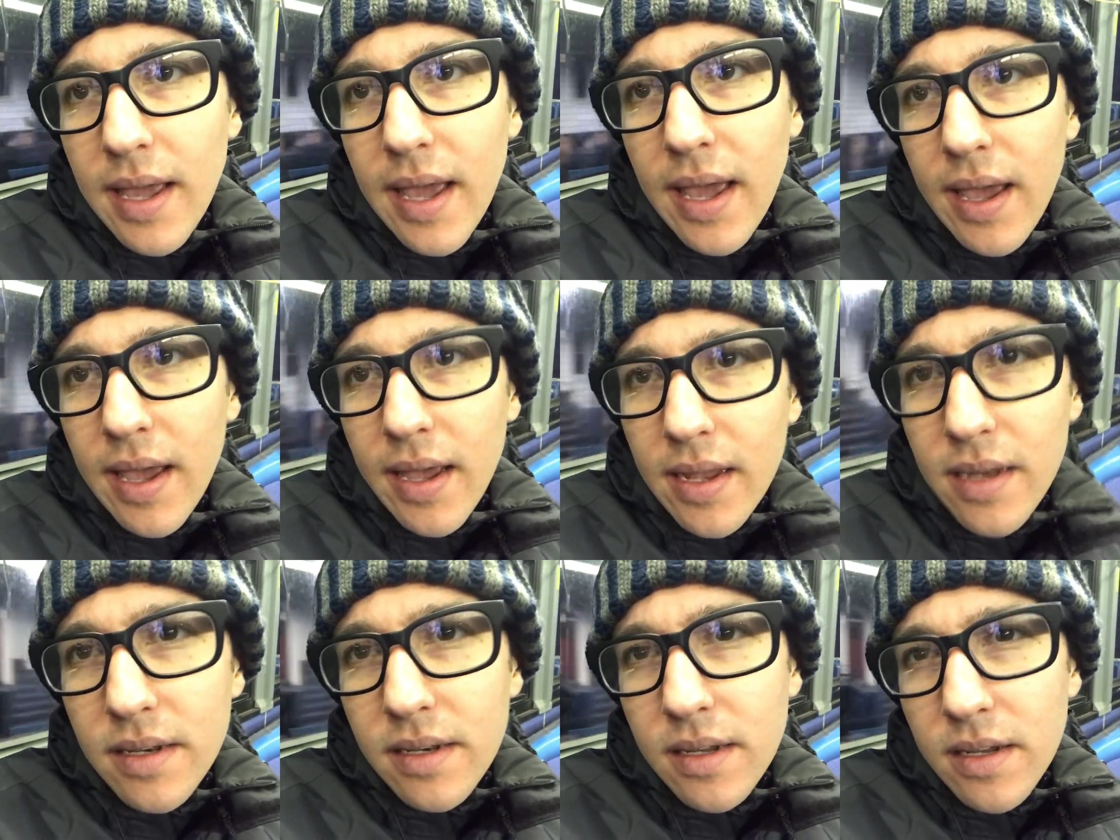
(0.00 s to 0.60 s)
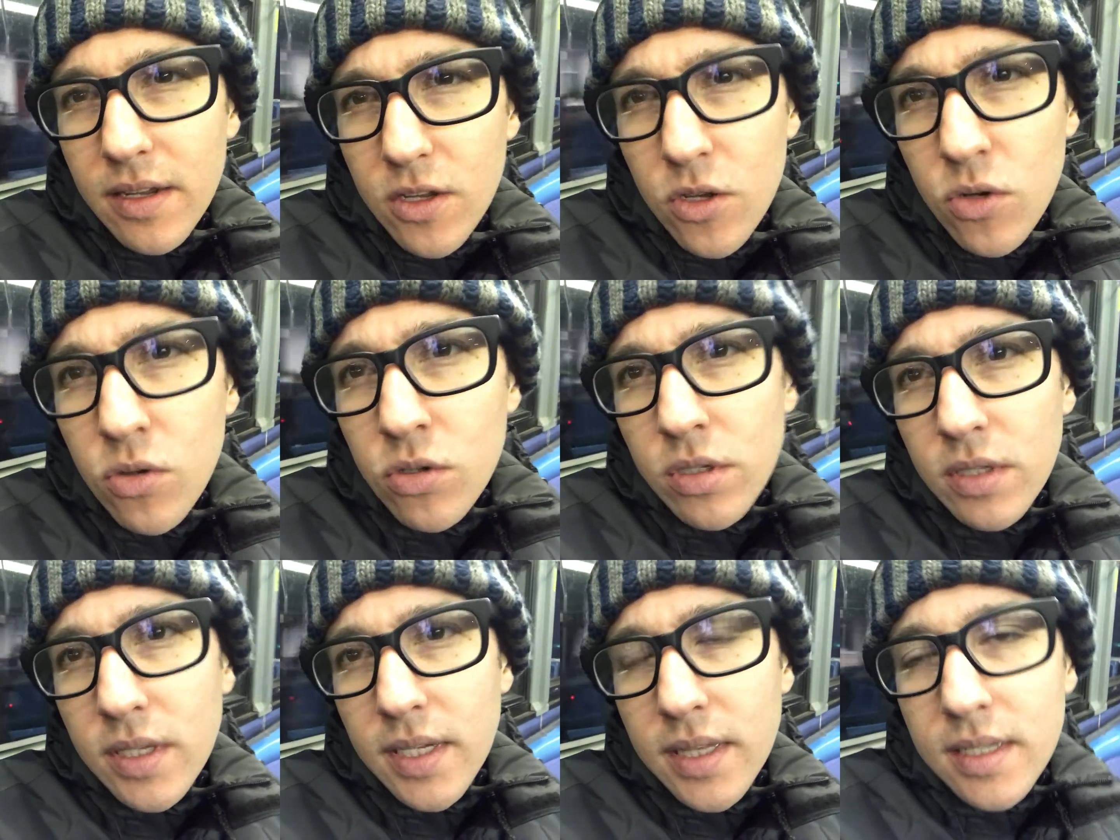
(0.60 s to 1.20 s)
And
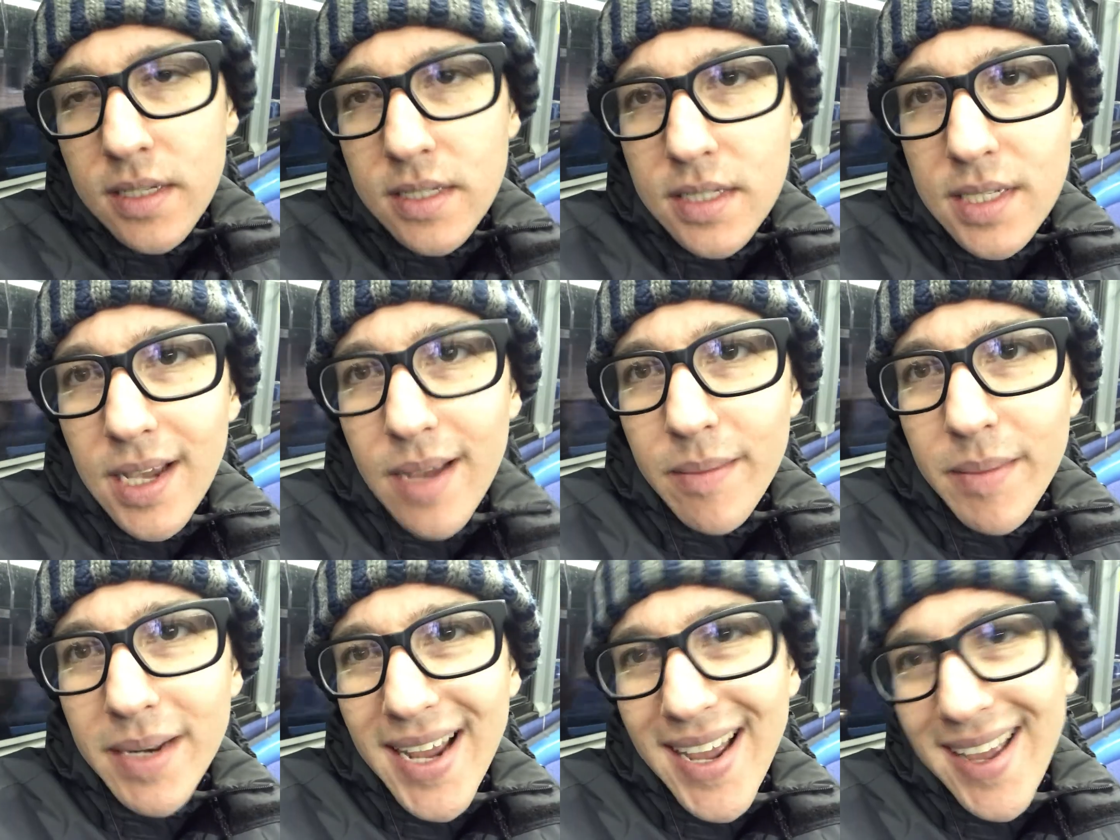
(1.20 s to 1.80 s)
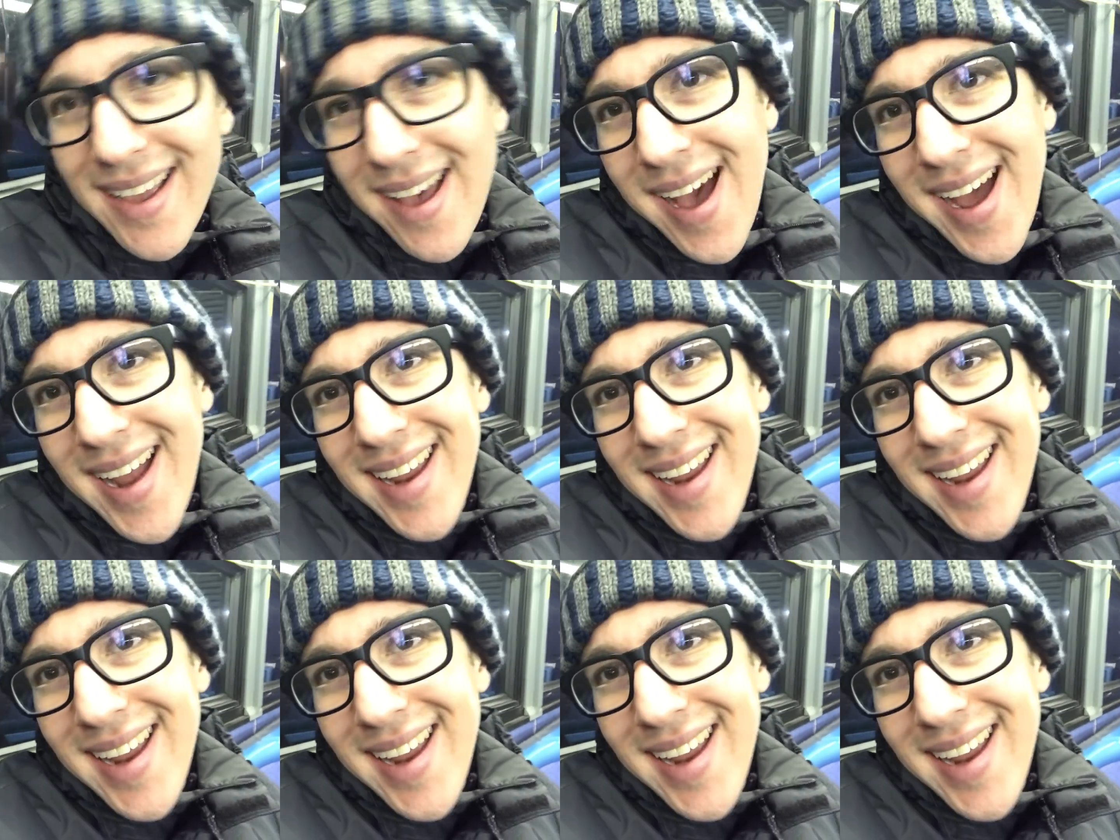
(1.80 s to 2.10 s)
usually at this time of night,